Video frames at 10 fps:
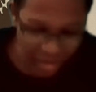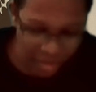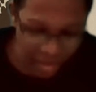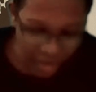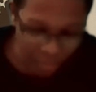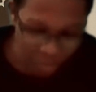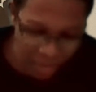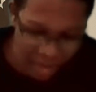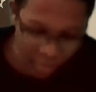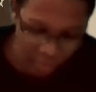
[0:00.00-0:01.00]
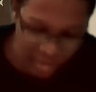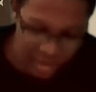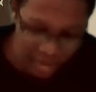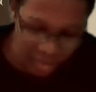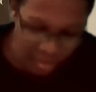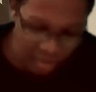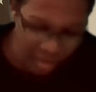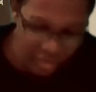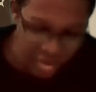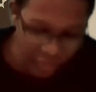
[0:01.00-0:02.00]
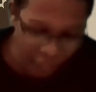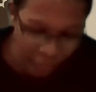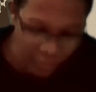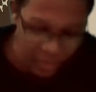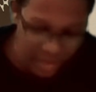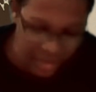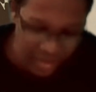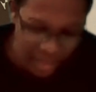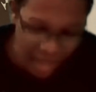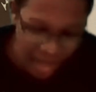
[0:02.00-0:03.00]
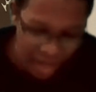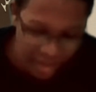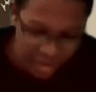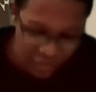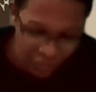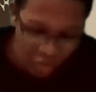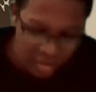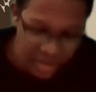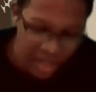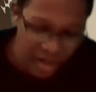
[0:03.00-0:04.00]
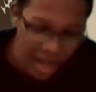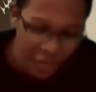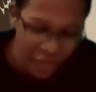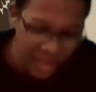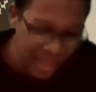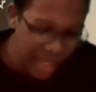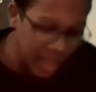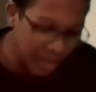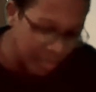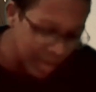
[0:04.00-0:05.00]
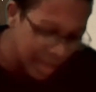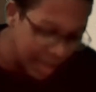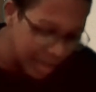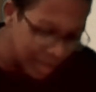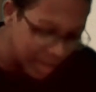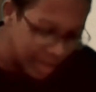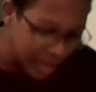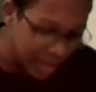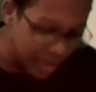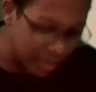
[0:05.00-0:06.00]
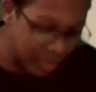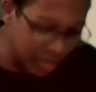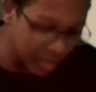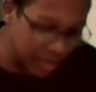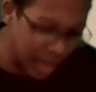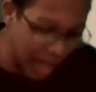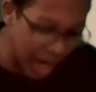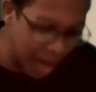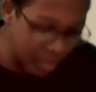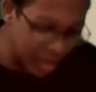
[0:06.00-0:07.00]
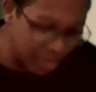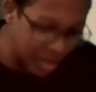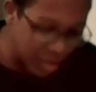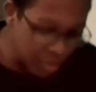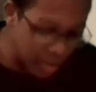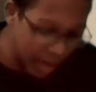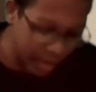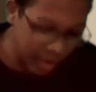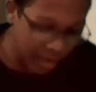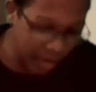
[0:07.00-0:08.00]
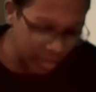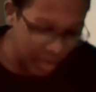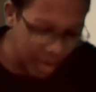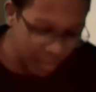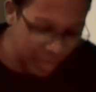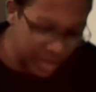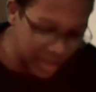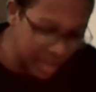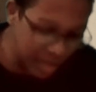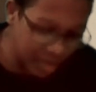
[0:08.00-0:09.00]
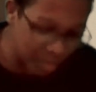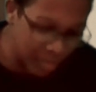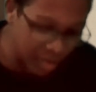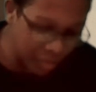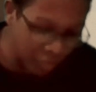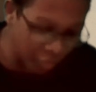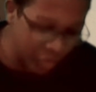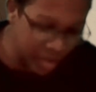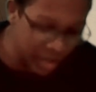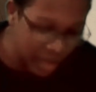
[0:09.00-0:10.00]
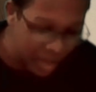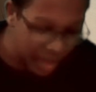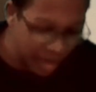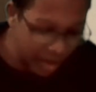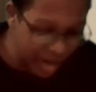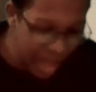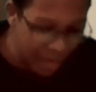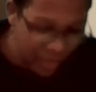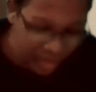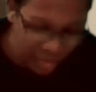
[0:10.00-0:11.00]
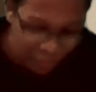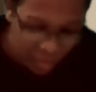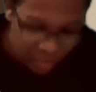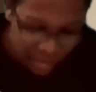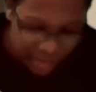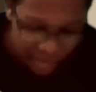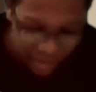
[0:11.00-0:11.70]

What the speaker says: Yeah, backwards still. Clowns are sad. It's folks that laugh at them. Well, I'm gonna be a new kind of clown. I'm gonna stand in the middle of the ring and laugh at the folks.